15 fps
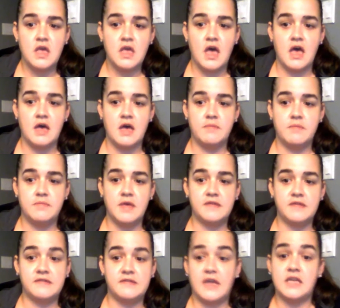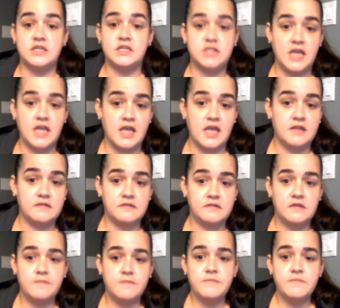a second
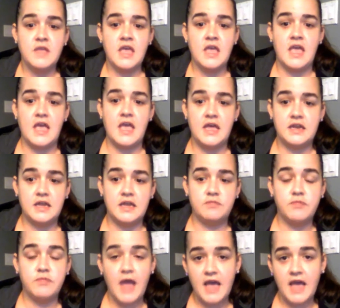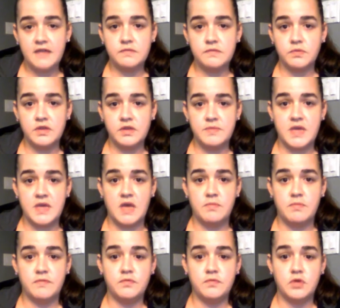chance, and it has really
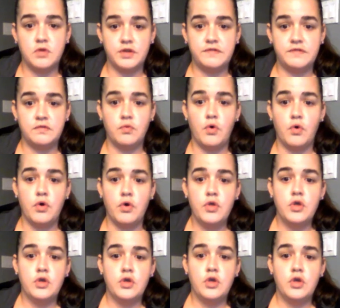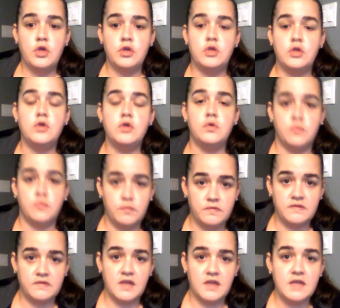become a good tool
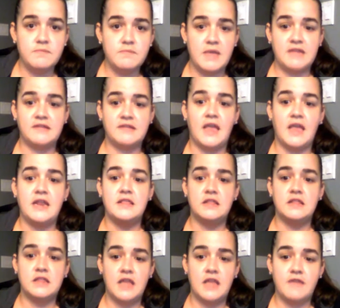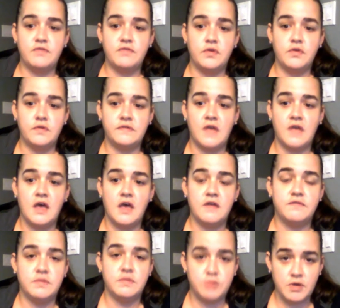used in maintaining the levels
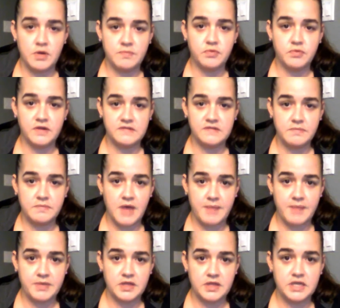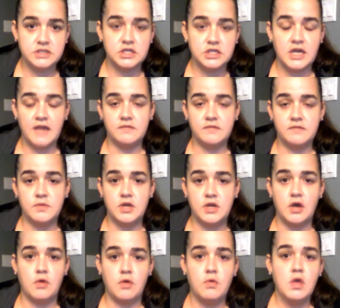of the prison population. As we
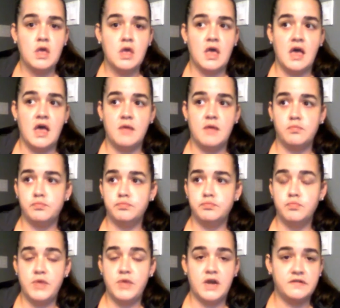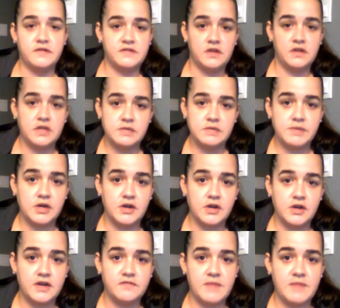know, we are still in a
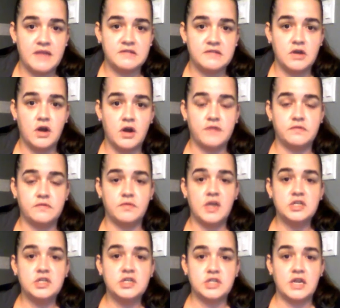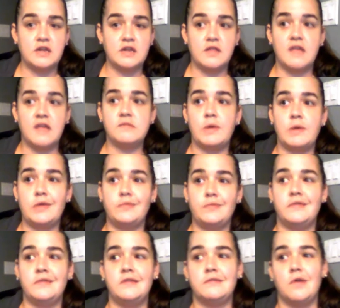period of mass incarceration. That's why you
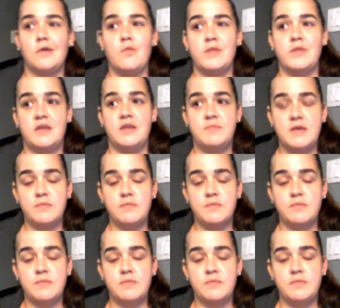see so many